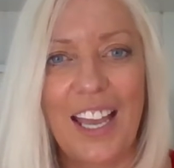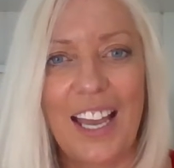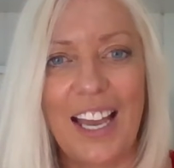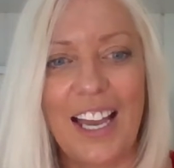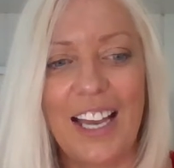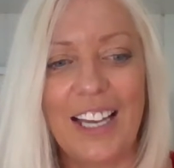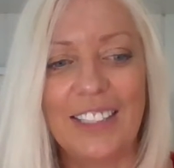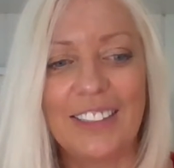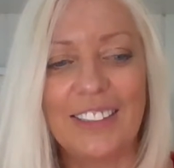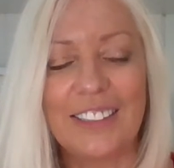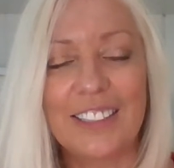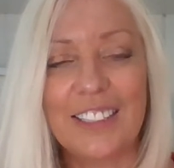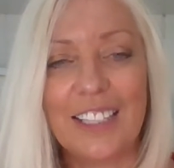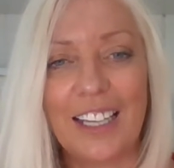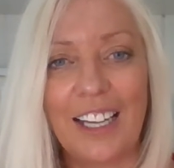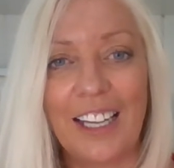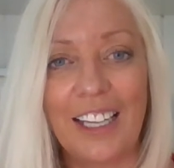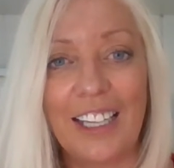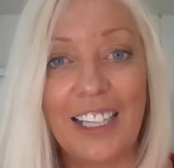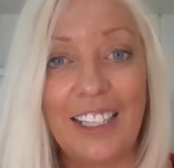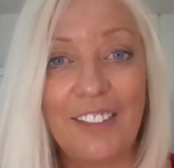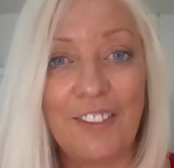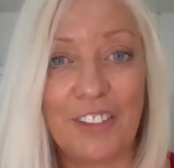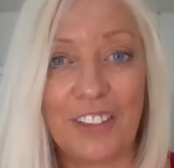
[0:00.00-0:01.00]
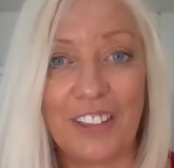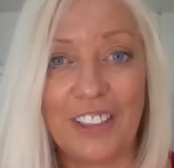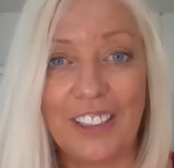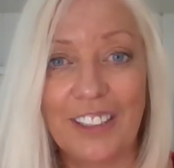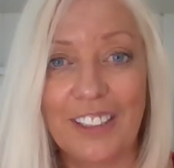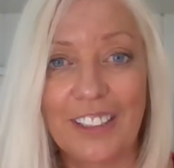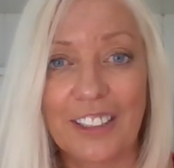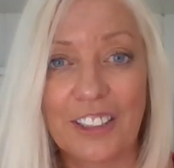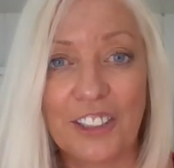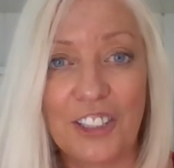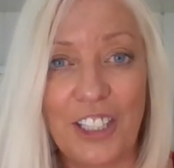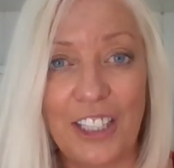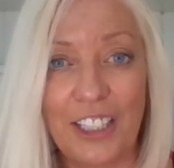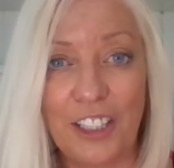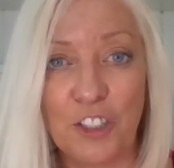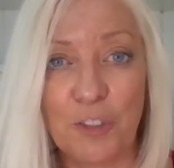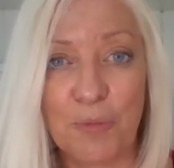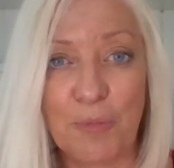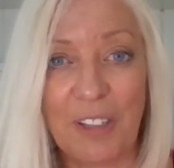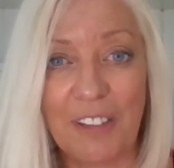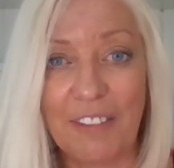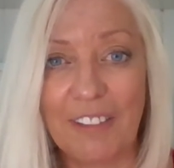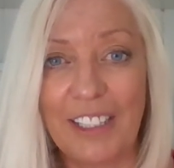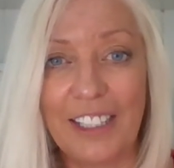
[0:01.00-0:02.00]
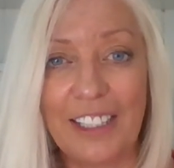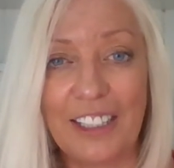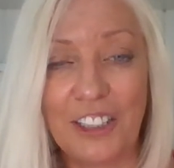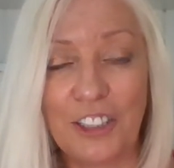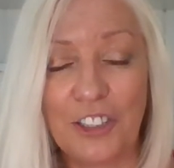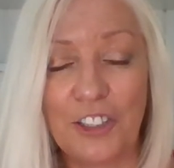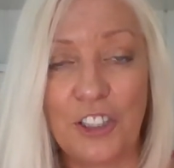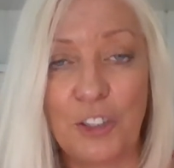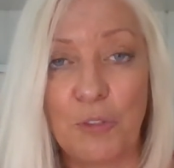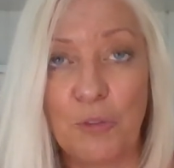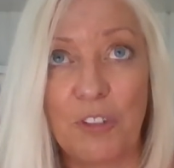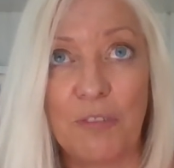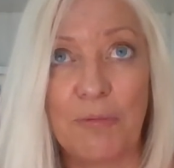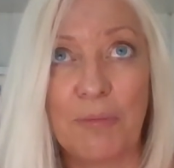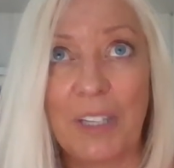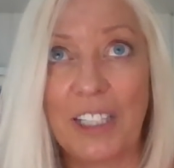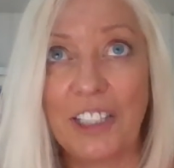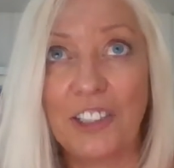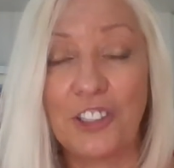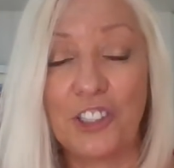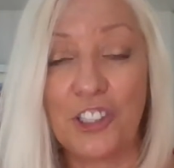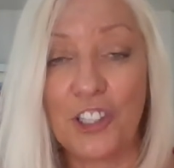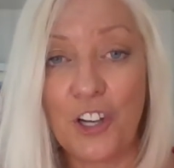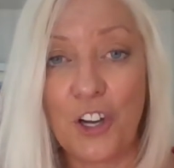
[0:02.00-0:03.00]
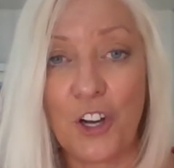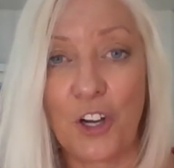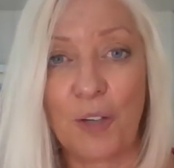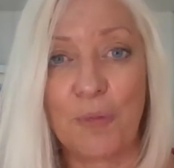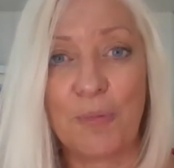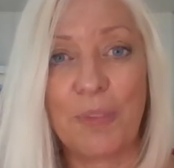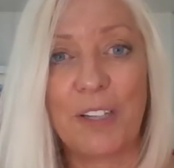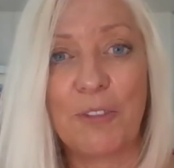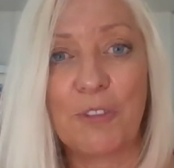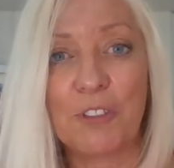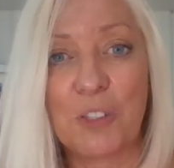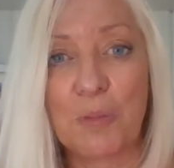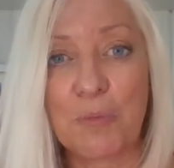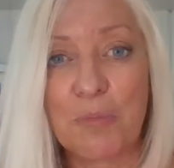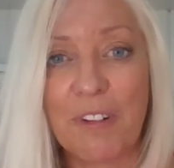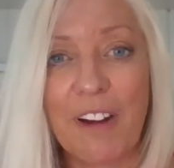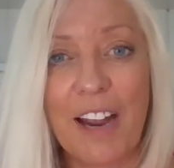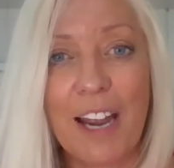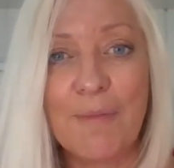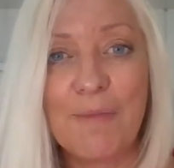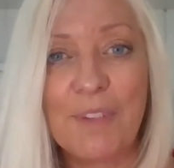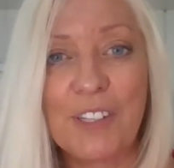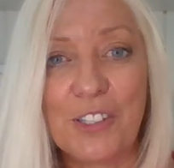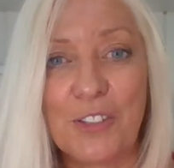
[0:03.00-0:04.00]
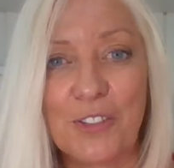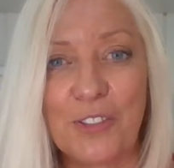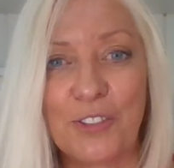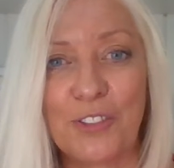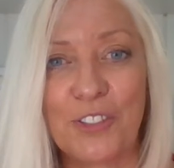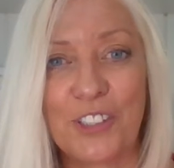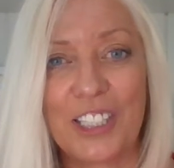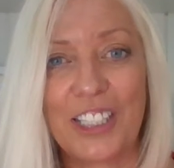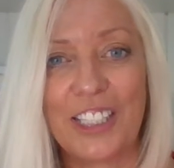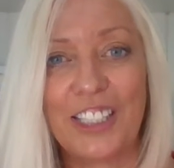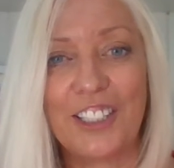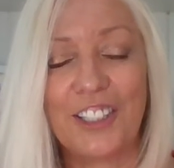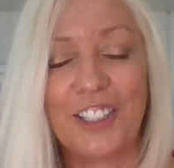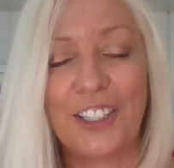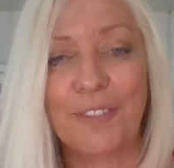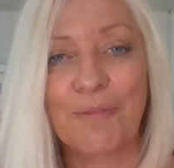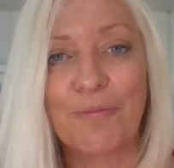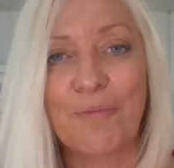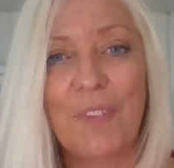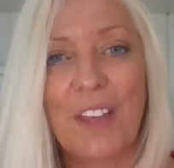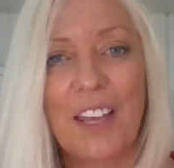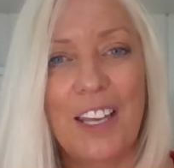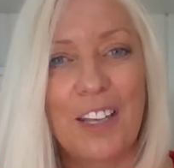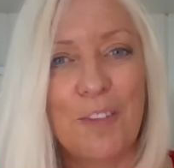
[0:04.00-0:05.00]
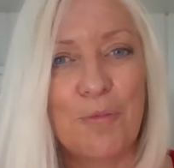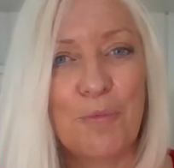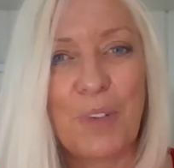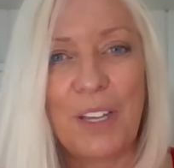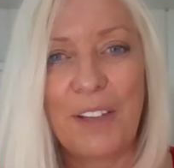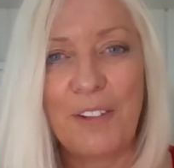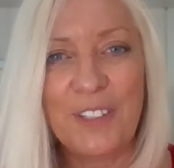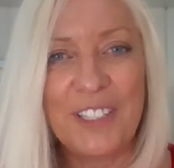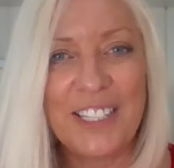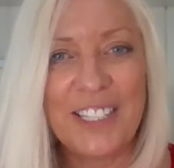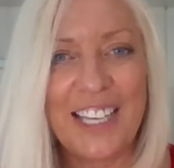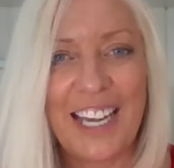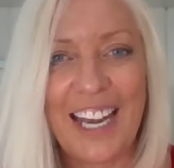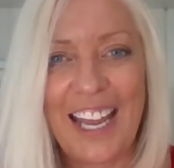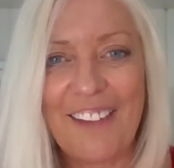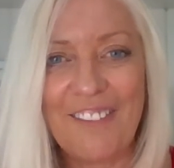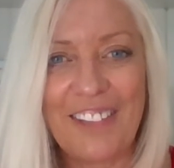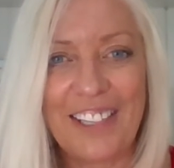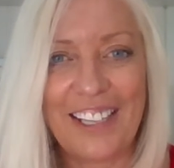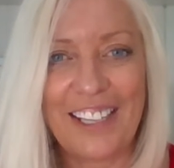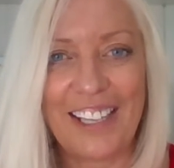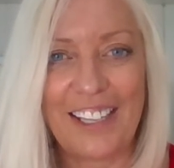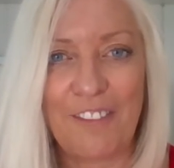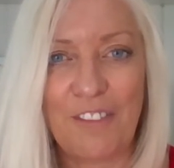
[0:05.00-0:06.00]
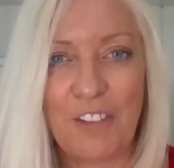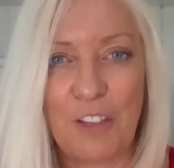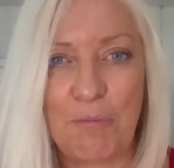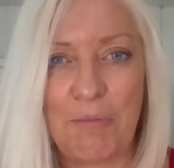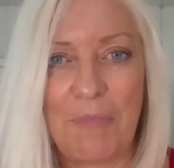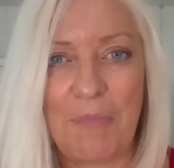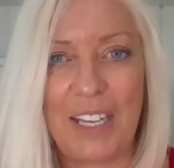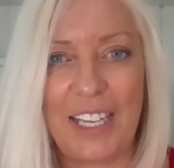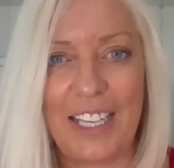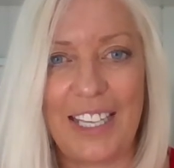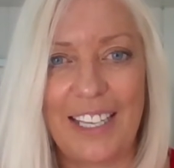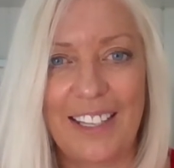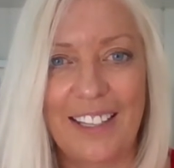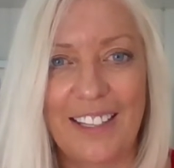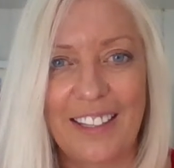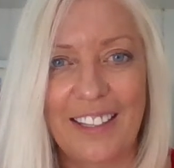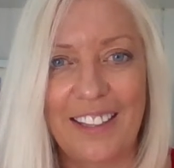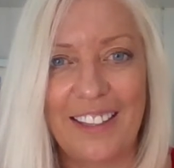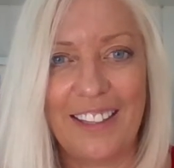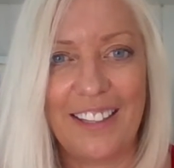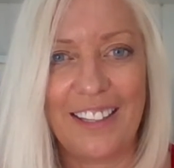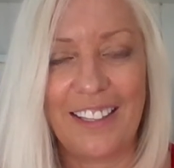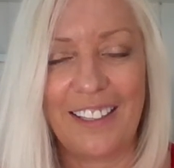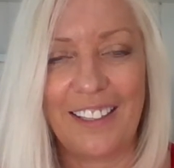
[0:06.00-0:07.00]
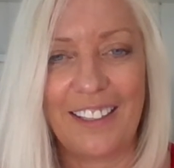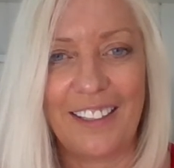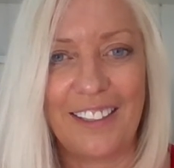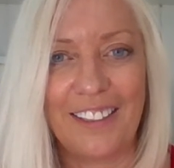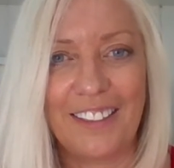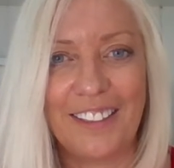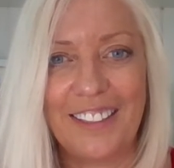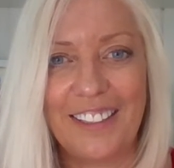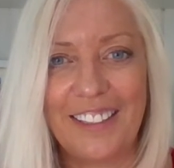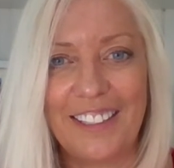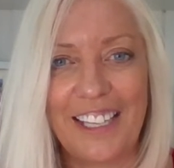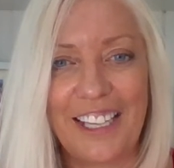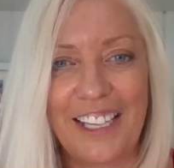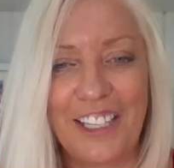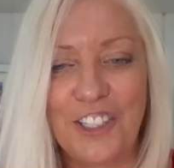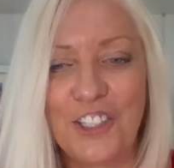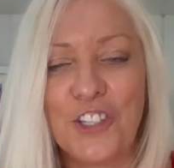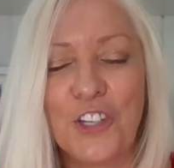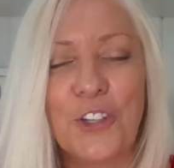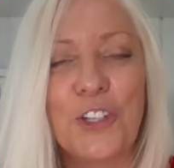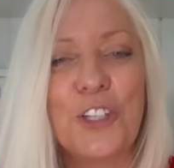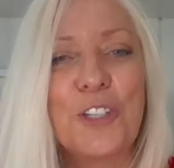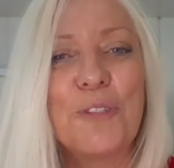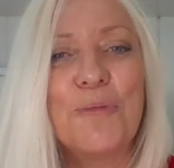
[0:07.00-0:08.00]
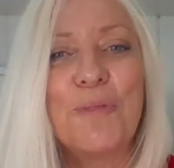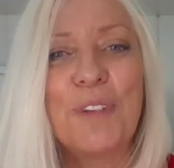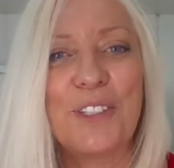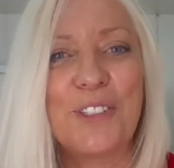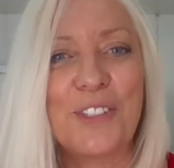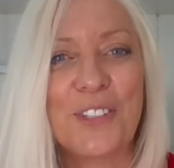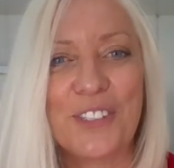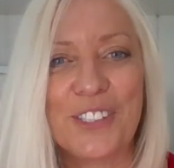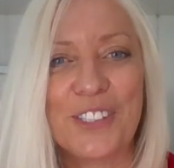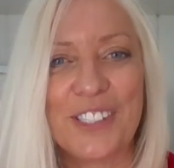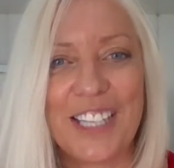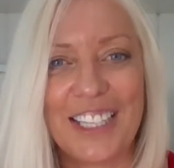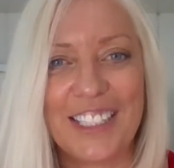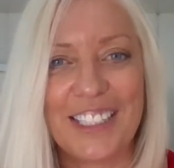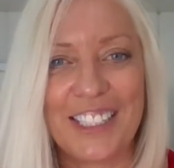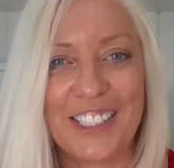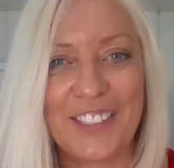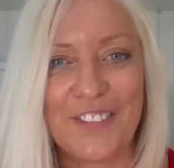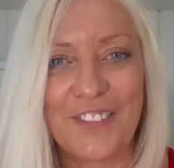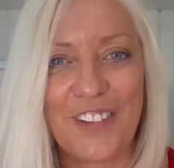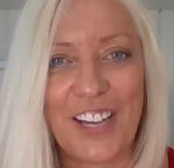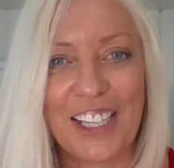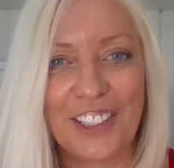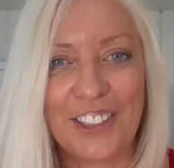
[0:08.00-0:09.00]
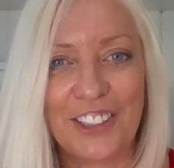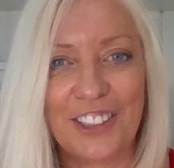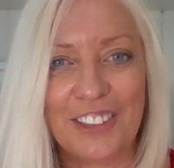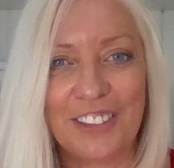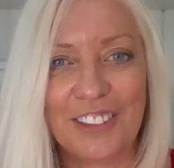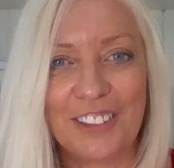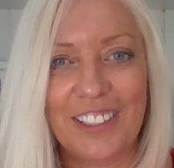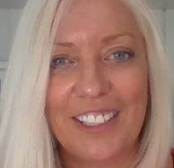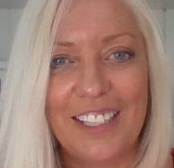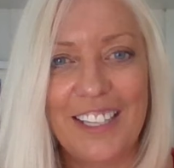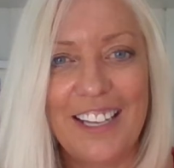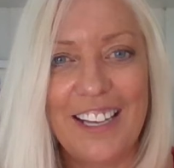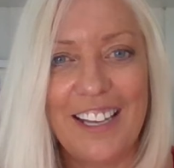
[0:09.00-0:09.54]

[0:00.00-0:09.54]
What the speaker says: And I even changed my relationship with my job. I was a primary school teacher, but it was never giving me the enjoyment or satisfaction.